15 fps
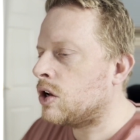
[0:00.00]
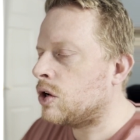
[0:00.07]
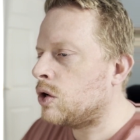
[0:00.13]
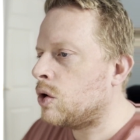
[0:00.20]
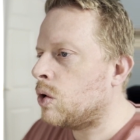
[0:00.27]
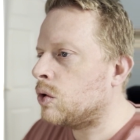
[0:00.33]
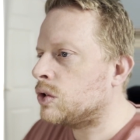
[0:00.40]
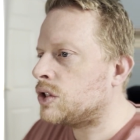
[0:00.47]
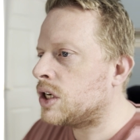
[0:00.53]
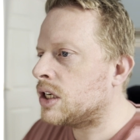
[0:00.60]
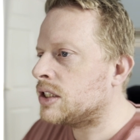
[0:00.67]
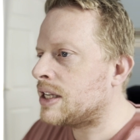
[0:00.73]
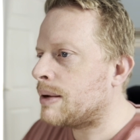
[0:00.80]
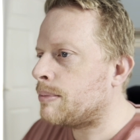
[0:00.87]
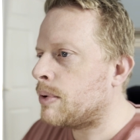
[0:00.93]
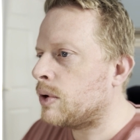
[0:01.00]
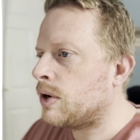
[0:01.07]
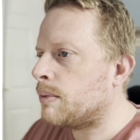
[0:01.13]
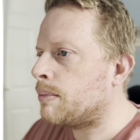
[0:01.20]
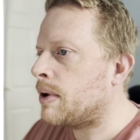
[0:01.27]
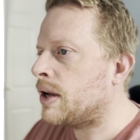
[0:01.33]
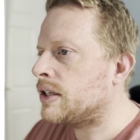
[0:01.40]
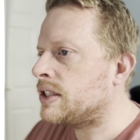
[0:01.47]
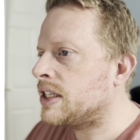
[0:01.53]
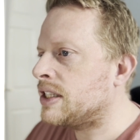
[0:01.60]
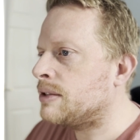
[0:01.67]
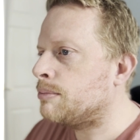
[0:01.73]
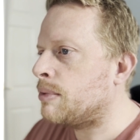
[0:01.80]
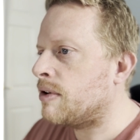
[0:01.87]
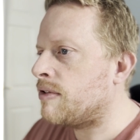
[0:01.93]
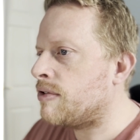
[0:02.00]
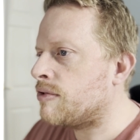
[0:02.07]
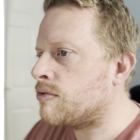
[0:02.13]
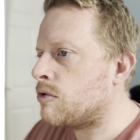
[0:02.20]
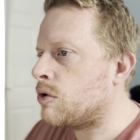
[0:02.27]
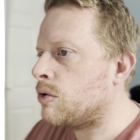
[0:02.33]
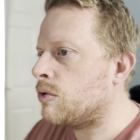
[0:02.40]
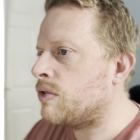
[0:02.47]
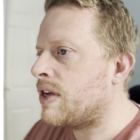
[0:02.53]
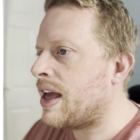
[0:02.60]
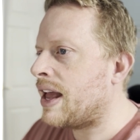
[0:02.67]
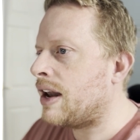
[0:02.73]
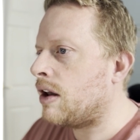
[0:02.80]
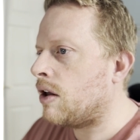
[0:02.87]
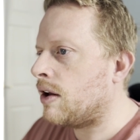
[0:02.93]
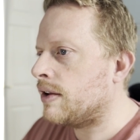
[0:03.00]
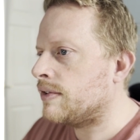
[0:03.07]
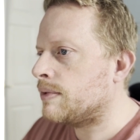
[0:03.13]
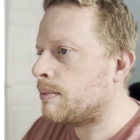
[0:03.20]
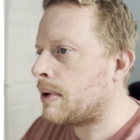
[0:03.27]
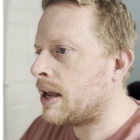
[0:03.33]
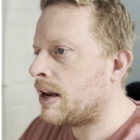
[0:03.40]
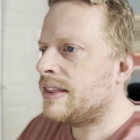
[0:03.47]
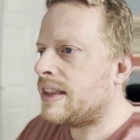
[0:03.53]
not just at point of purchase, but through their lifespan.